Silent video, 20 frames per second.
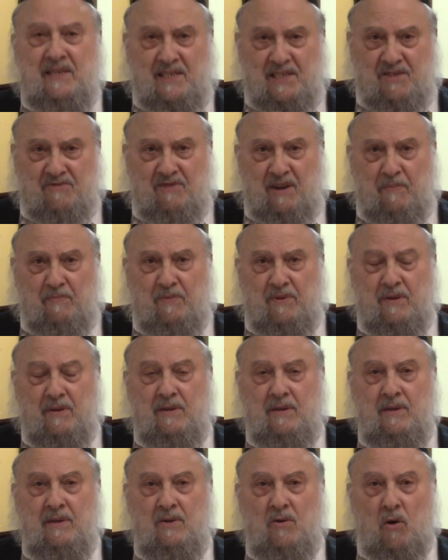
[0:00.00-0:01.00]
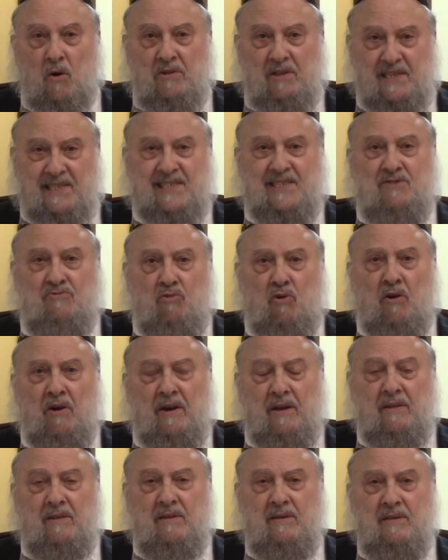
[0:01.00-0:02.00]
stripped or
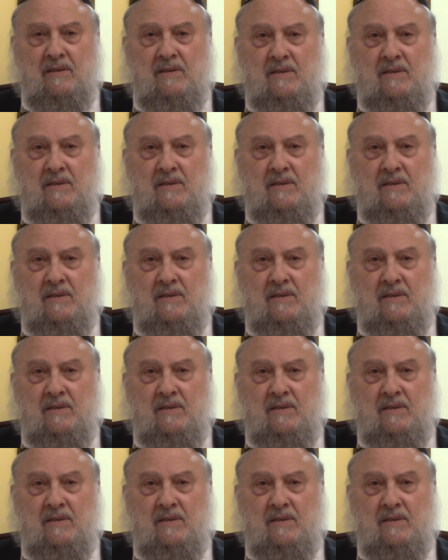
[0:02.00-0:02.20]
destroyed